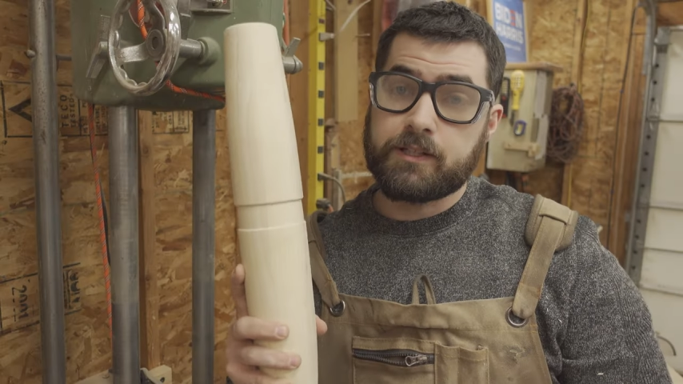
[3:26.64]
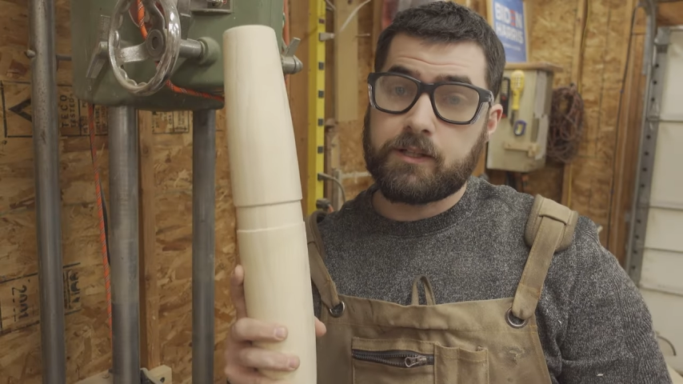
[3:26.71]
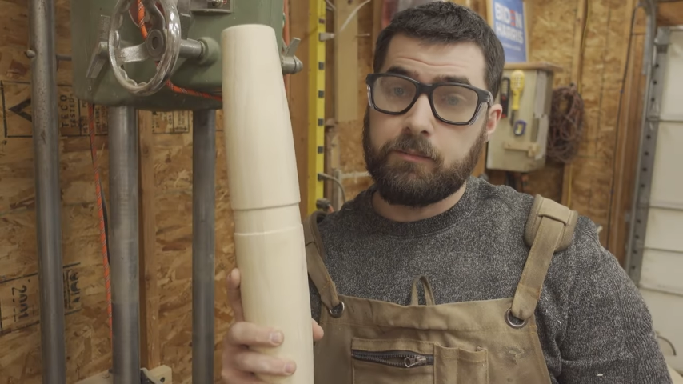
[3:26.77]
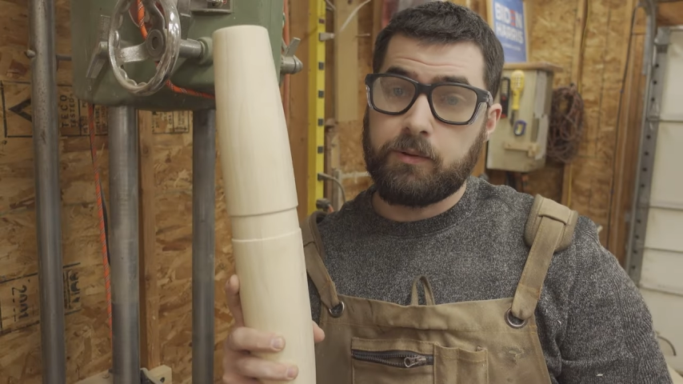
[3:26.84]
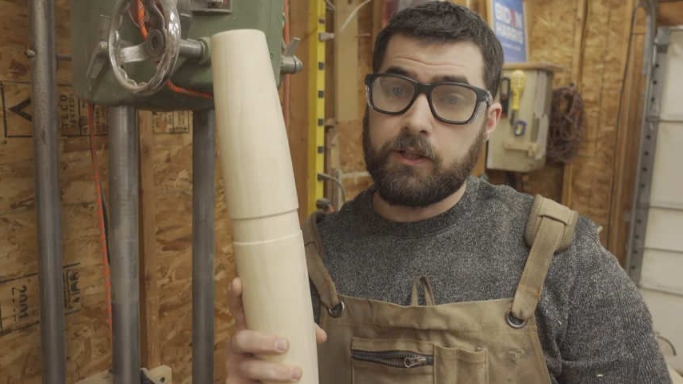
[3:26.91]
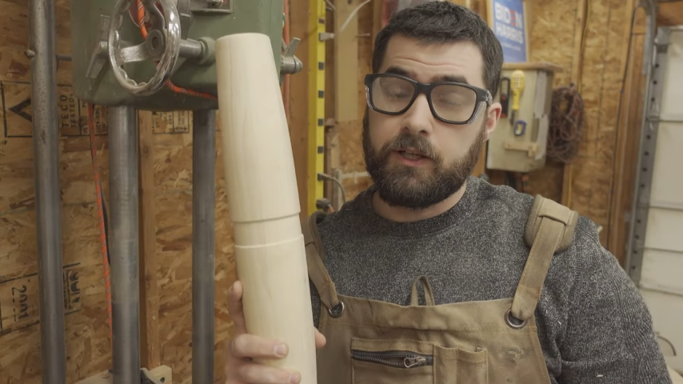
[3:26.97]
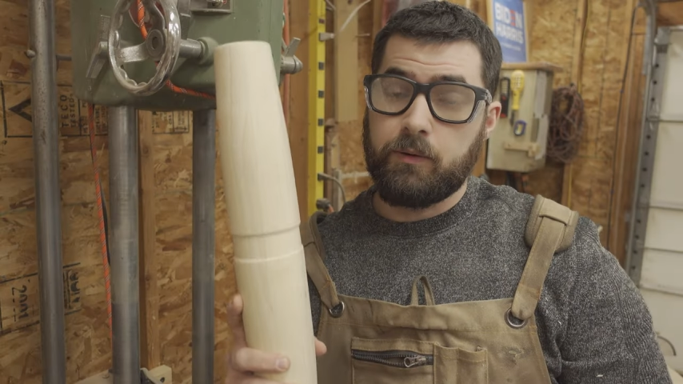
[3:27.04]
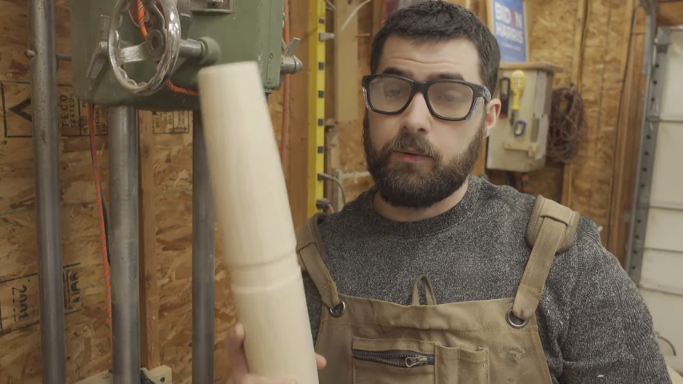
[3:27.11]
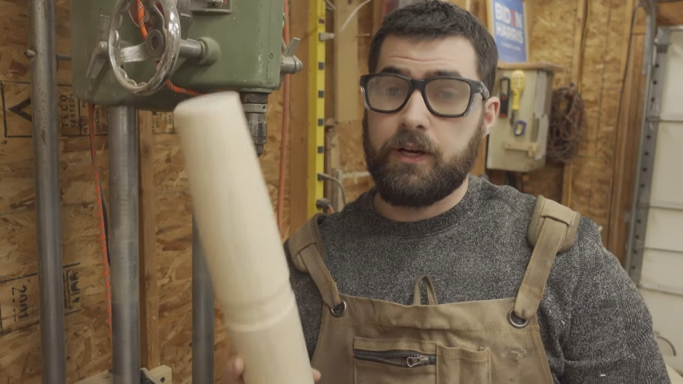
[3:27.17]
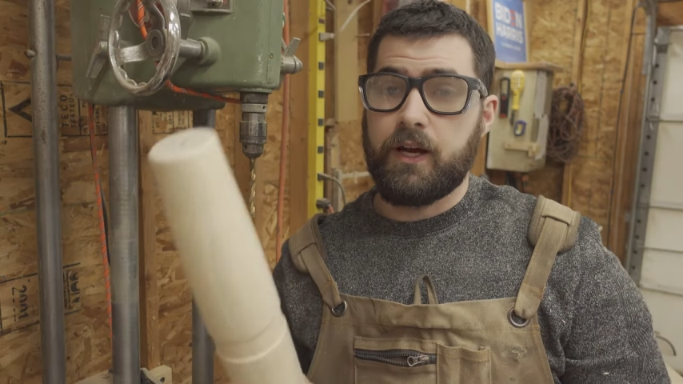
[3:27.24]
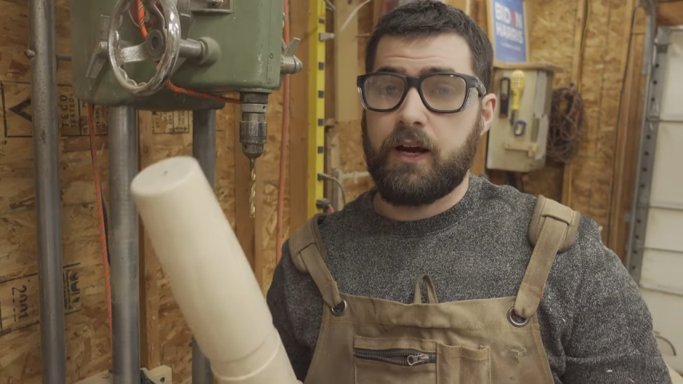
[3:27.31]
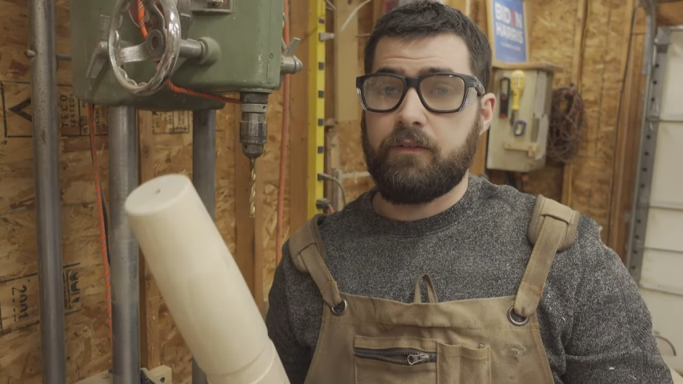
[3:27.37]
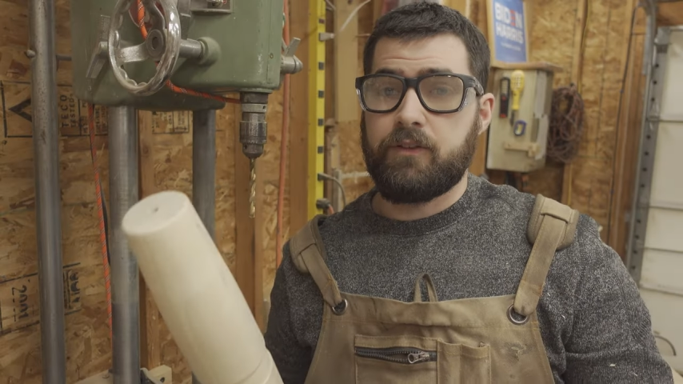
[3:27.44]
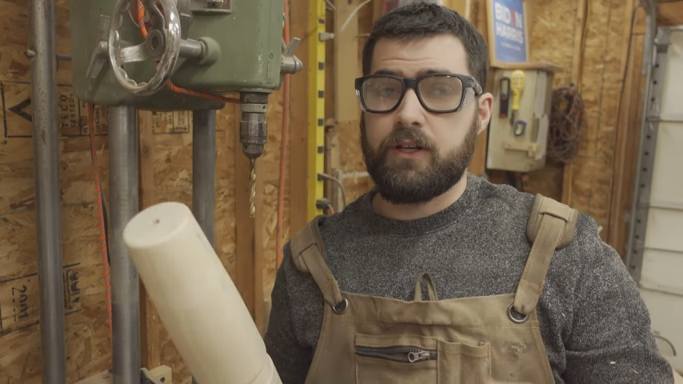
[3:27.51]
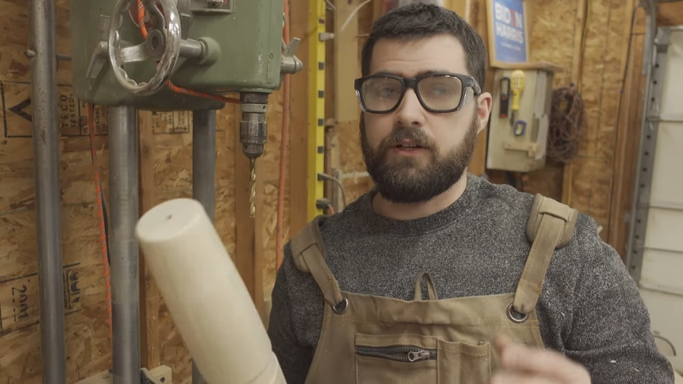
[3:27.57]
is complete, we
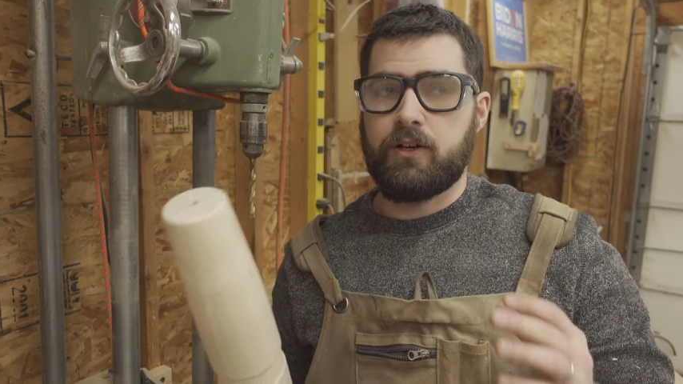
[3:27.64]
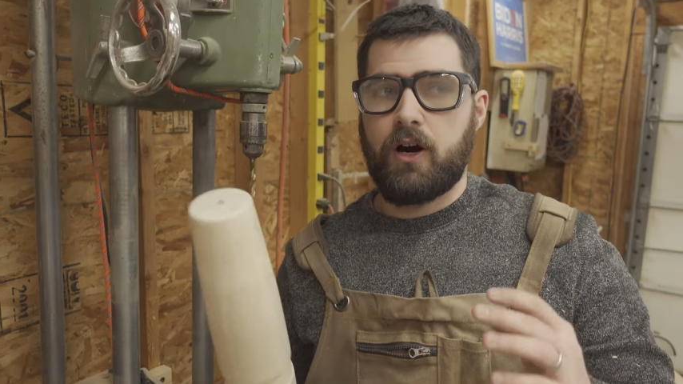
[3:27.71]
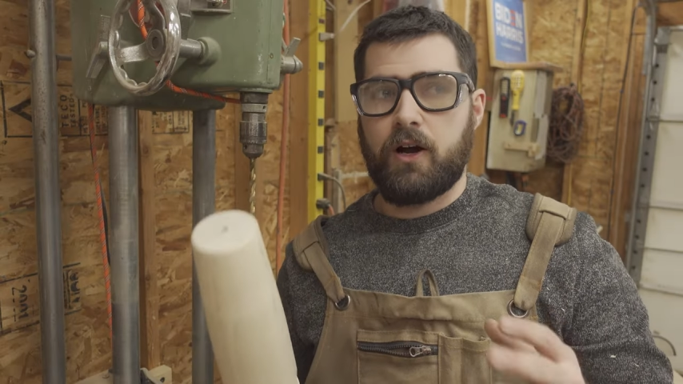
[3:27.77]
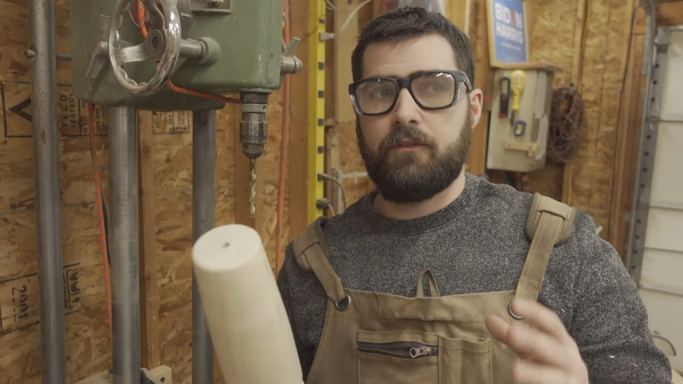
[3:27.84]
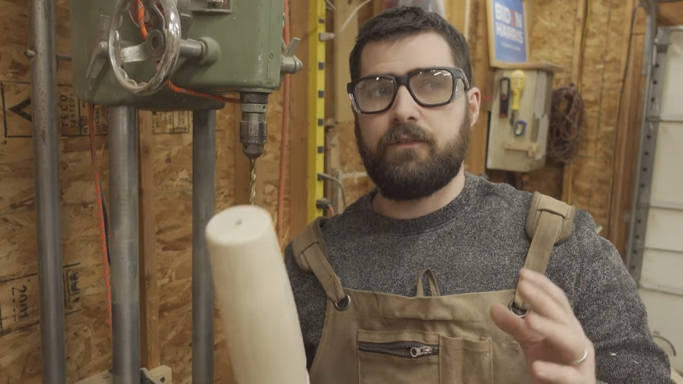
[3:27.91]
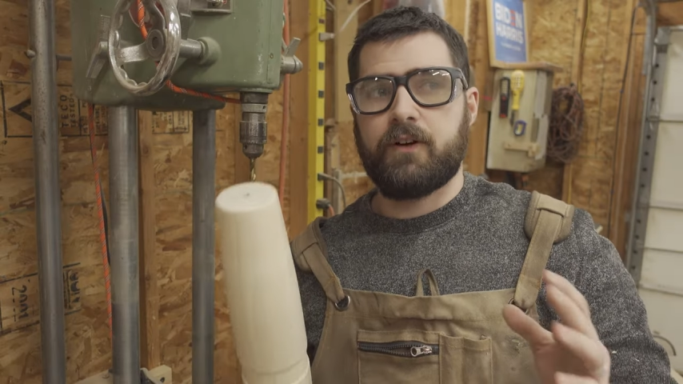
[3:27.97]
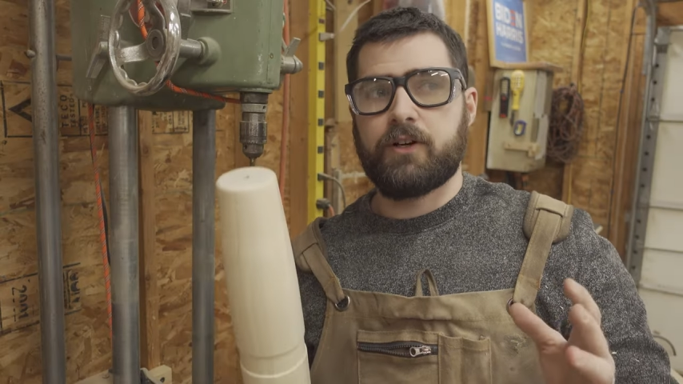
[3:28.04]
have the not